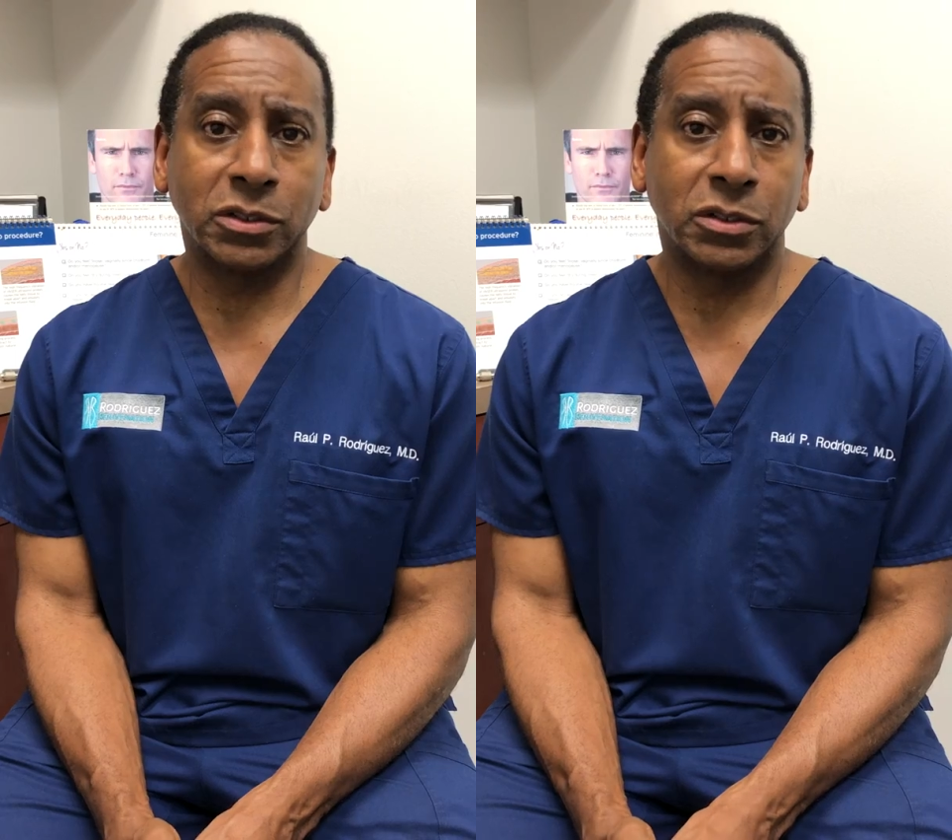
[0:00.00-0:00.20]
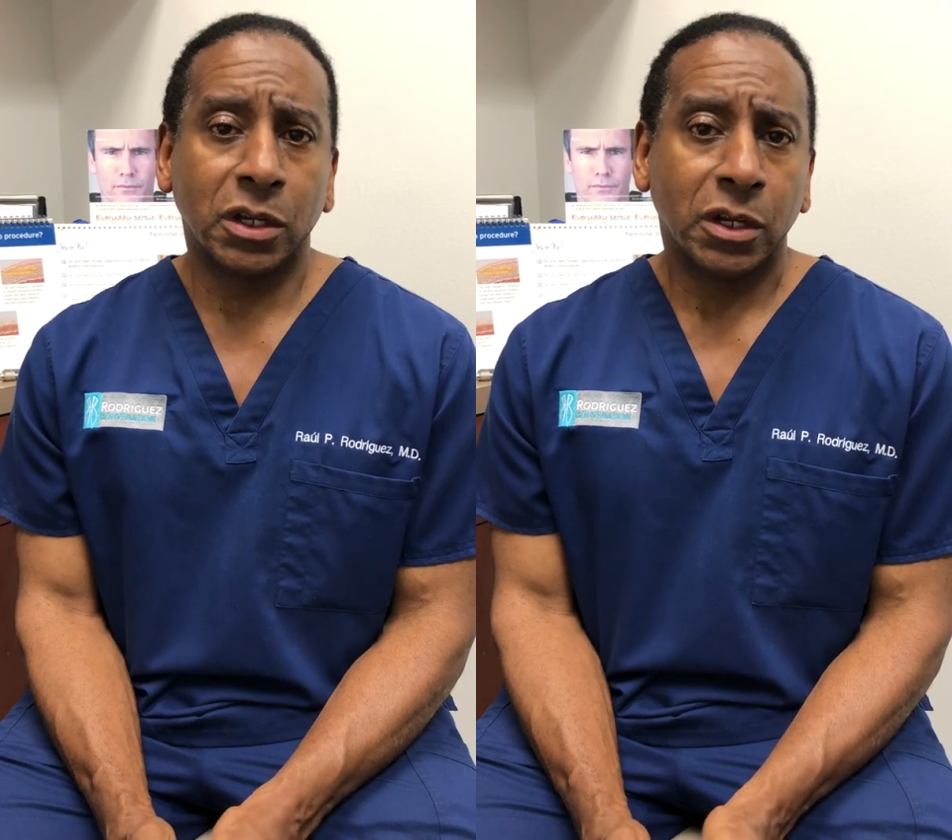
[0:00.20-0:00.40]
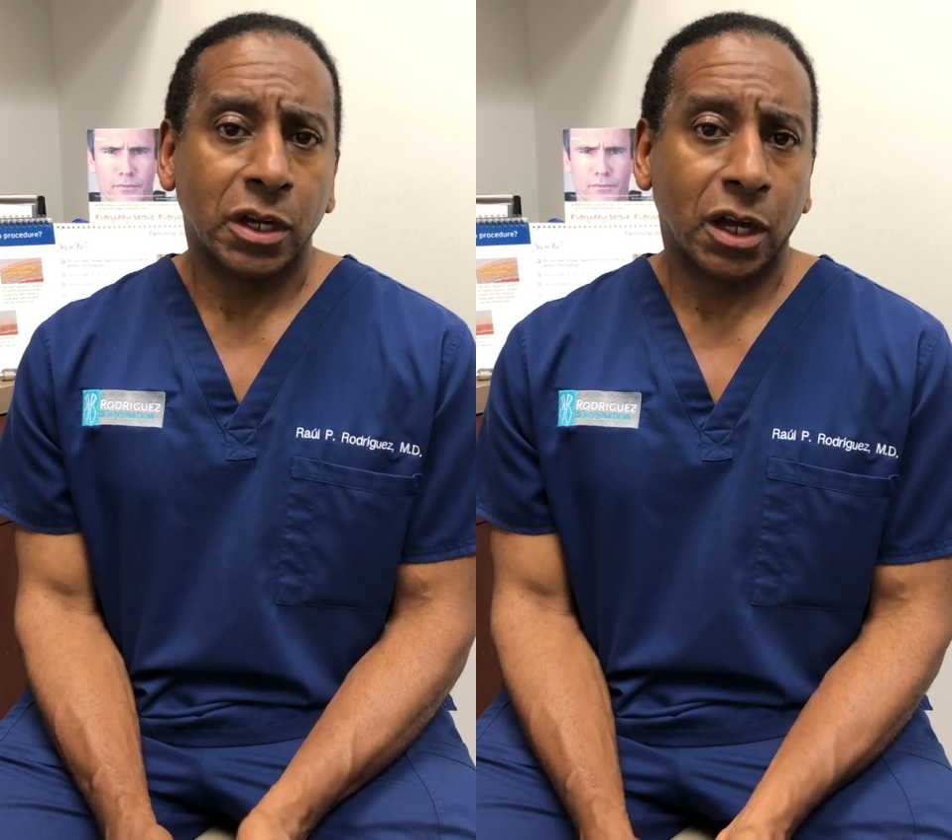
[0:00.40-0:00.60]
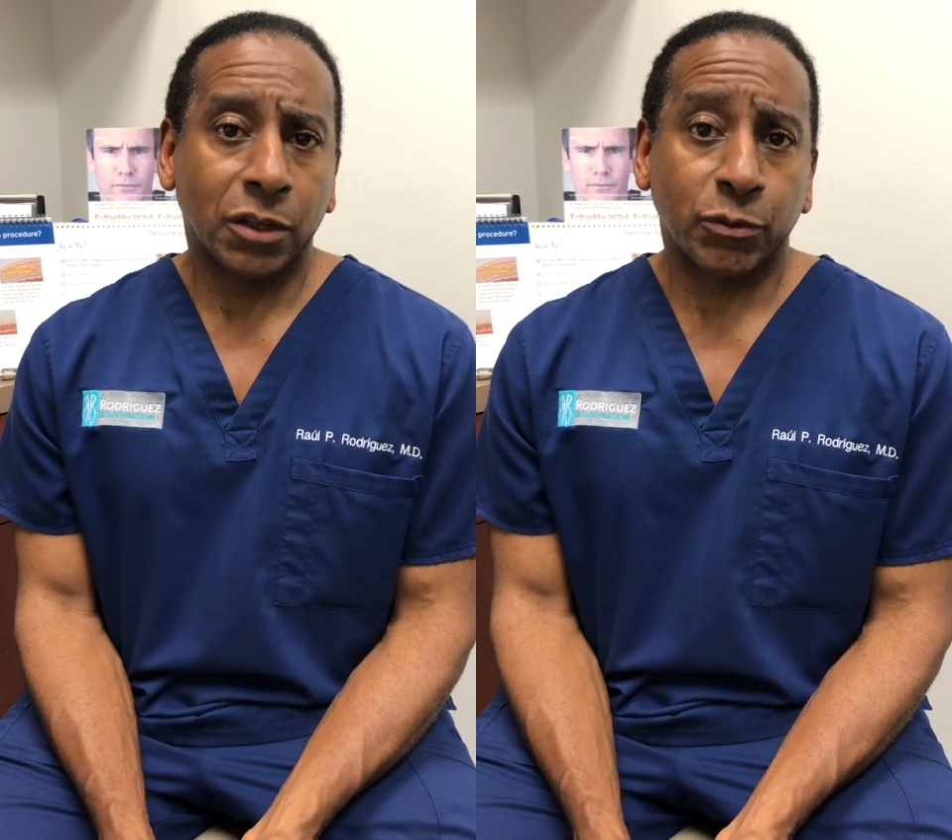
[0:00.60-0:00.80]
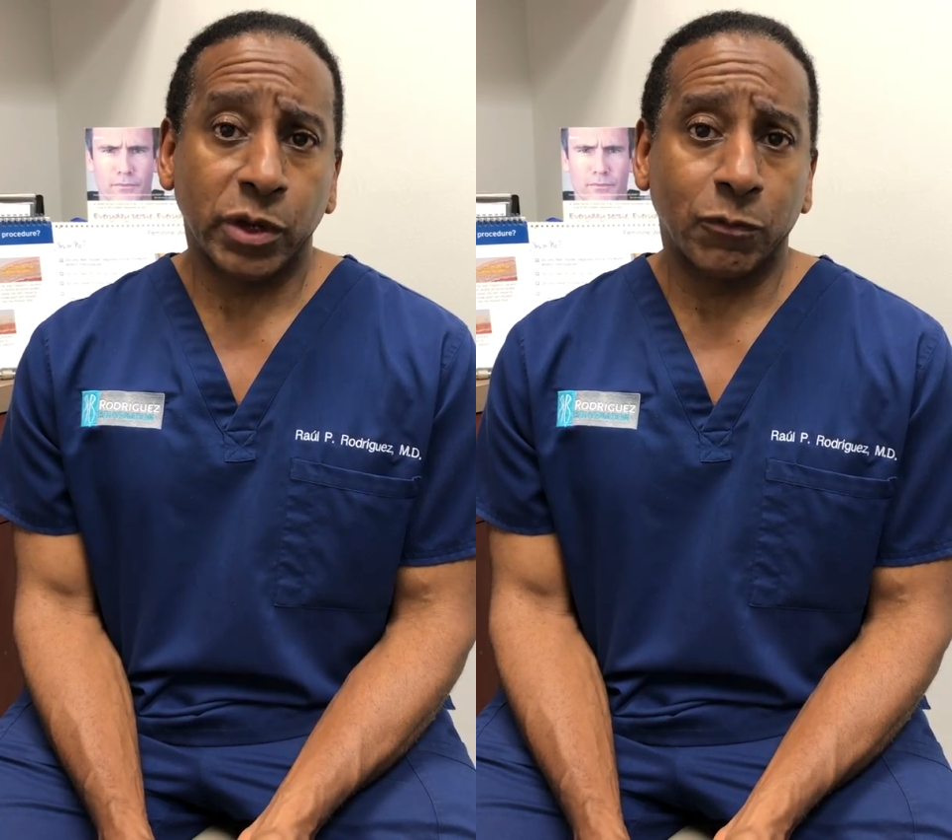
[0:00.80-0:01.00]
in
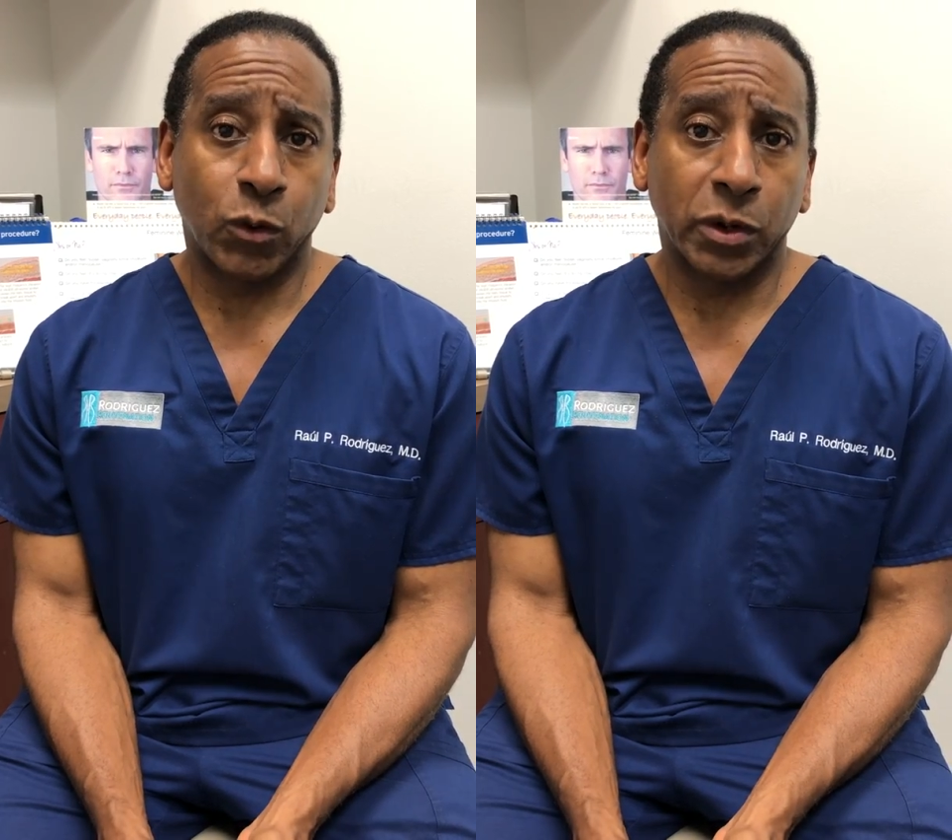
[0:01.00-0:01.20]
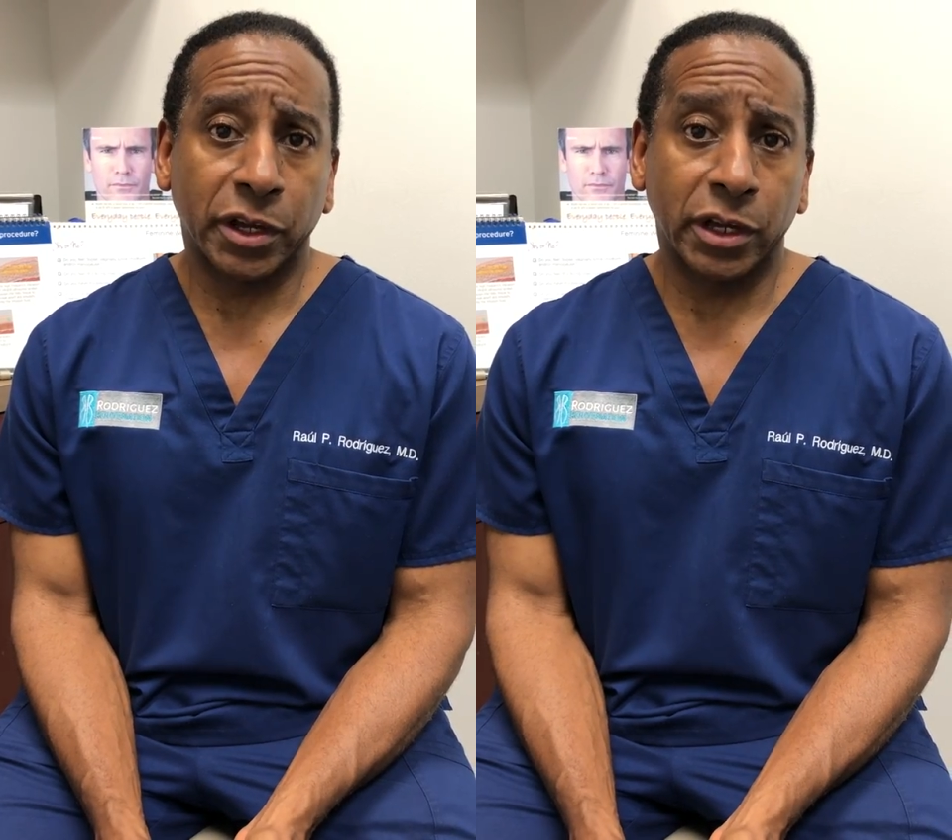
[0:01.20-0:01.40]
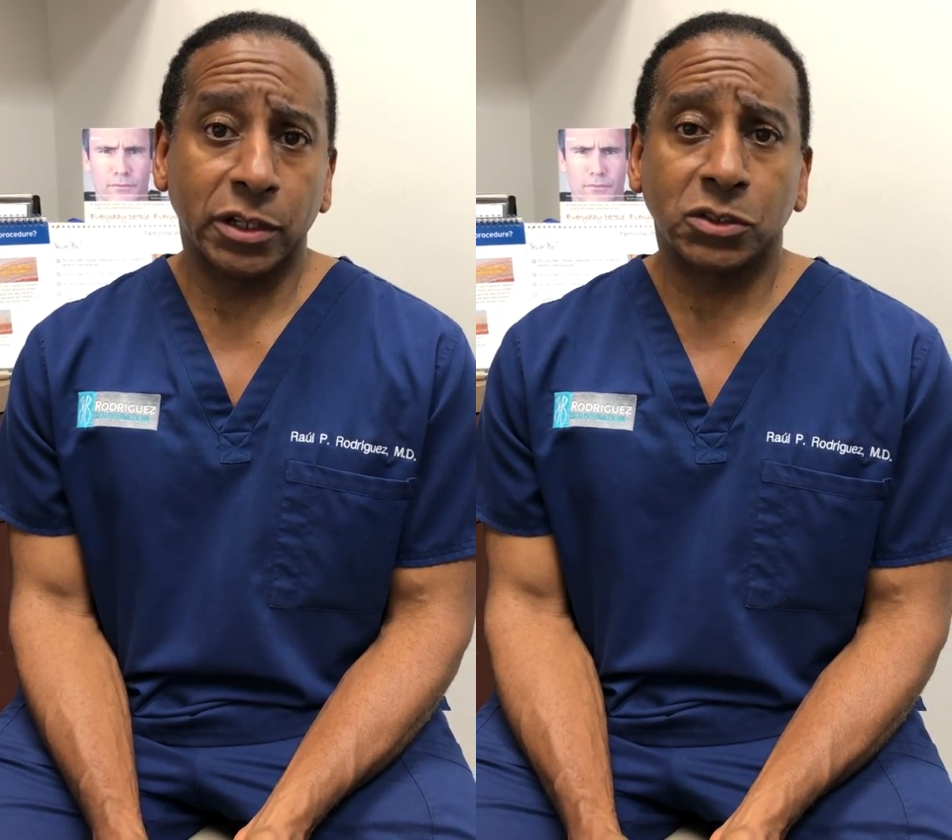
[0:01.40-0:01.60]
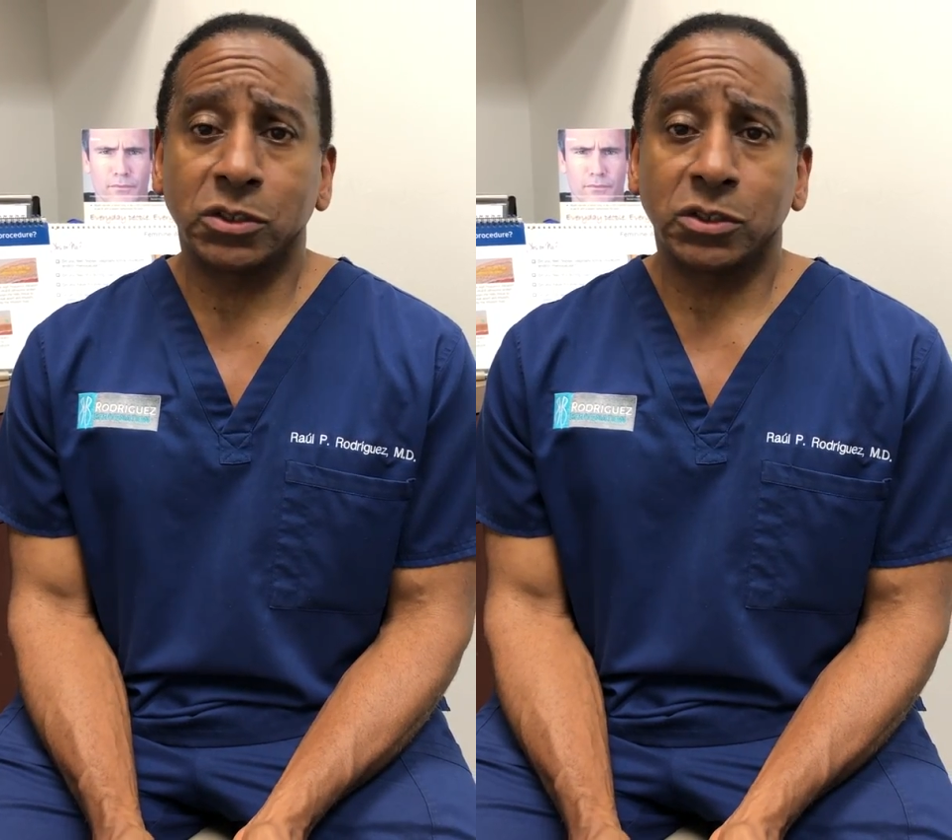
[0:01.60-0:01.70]
3 or 4 days.